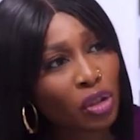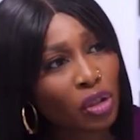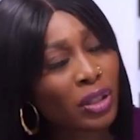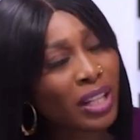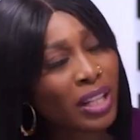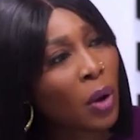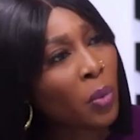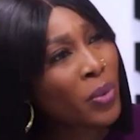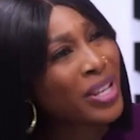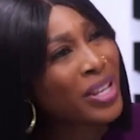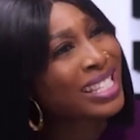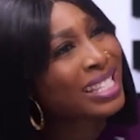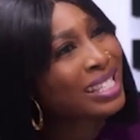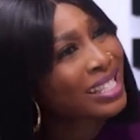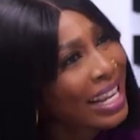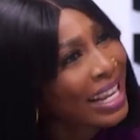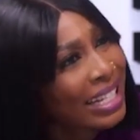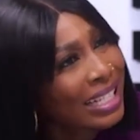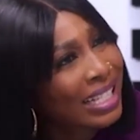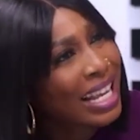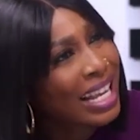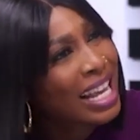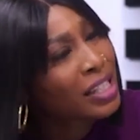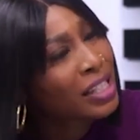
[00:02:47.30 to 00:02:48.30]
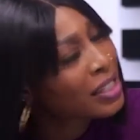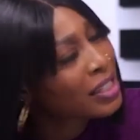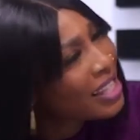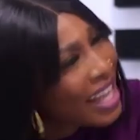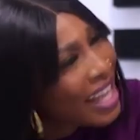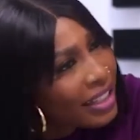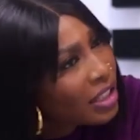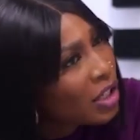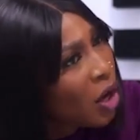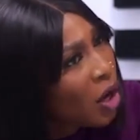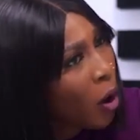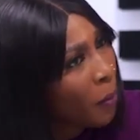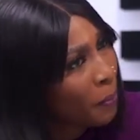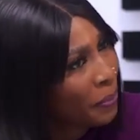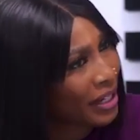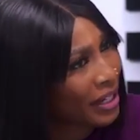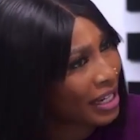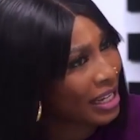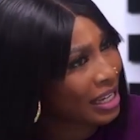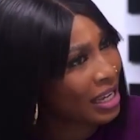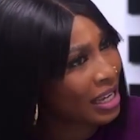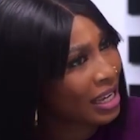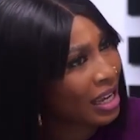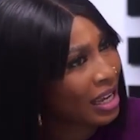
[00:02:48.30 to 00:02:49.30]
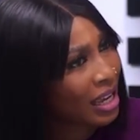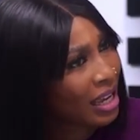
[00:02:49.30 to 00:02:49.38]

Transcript: responded that Mabel had